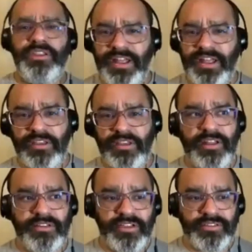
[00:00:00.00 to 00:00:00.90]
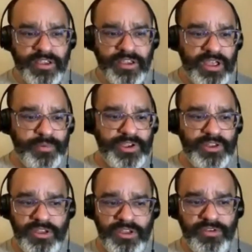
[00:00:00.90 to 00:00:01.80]
that's actually, I
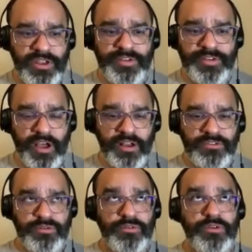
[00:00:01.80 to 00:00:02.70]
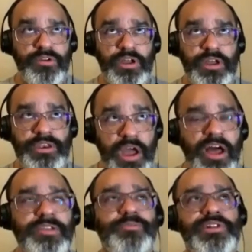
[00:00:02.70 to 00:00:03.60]
mean, even if you talk to a
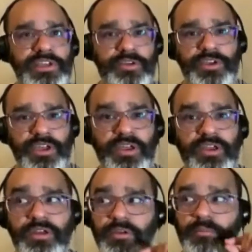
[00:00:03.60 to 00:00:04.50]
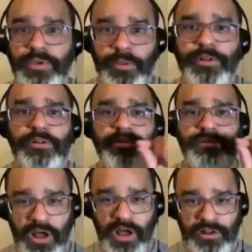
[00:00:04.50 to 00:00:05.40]
non-believing biblical
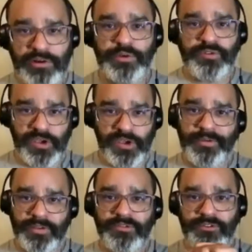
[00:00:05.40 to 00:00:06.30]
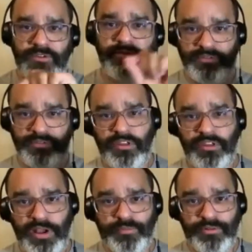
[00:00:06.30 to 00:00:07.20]
scholar whose job it is just to study the
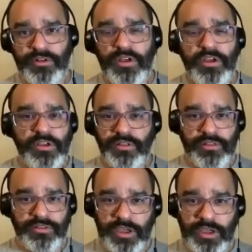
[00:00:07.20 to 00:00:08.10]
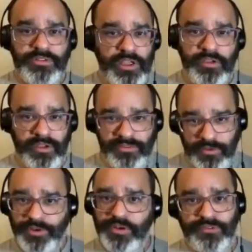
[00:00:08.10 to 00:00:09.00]
Bible, they would tell you it's a
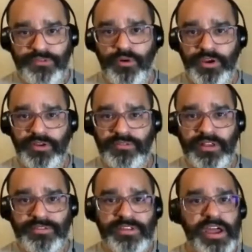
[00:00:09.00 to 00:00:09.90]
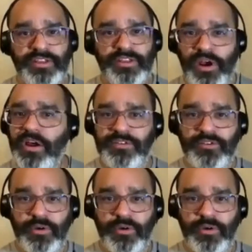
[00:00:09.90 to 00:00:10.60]
book of stories. That's not a derogatory